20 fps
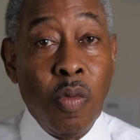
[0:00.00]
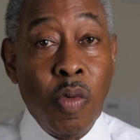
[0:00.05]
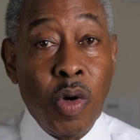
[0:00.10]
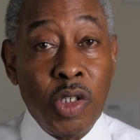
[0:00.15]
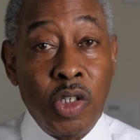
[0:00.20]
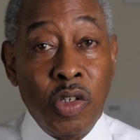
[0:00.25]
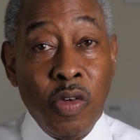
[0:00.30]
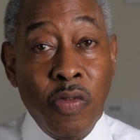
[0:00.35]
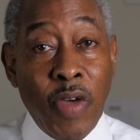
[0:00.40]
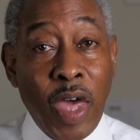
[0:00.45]

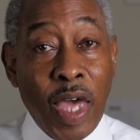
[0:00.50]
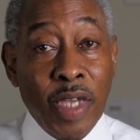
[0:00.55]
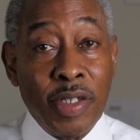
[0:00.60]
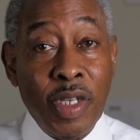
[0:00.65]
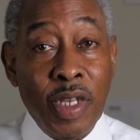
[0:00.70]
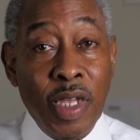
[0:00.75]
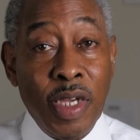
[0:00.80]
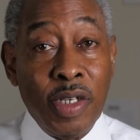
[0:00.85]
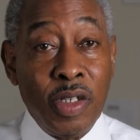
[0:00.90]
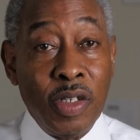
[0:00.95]
Once your
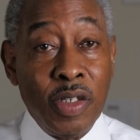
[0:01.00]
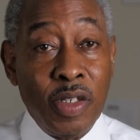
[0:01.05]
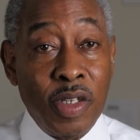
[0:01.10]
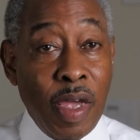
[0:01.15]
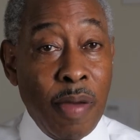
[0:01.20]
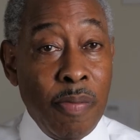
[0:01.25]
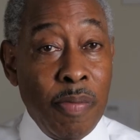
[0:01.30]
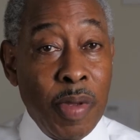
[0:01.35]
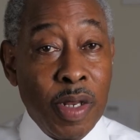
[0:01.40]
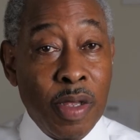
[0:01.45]
vaccinations
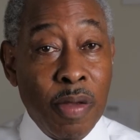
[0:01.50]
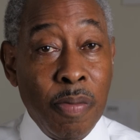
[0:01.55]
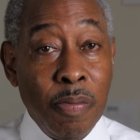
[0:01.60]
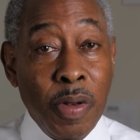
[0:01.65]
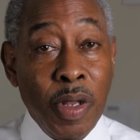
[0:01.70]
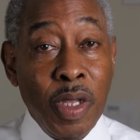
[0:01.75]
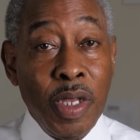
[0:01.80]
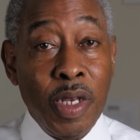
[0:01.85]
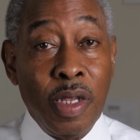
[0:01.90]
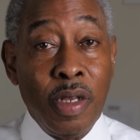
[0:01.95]
have been
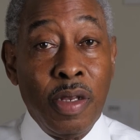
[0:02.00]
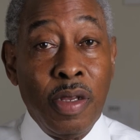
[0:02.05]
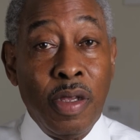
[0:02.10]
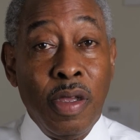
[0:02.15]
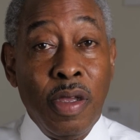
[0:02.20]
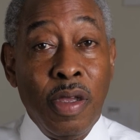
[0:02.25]
completed,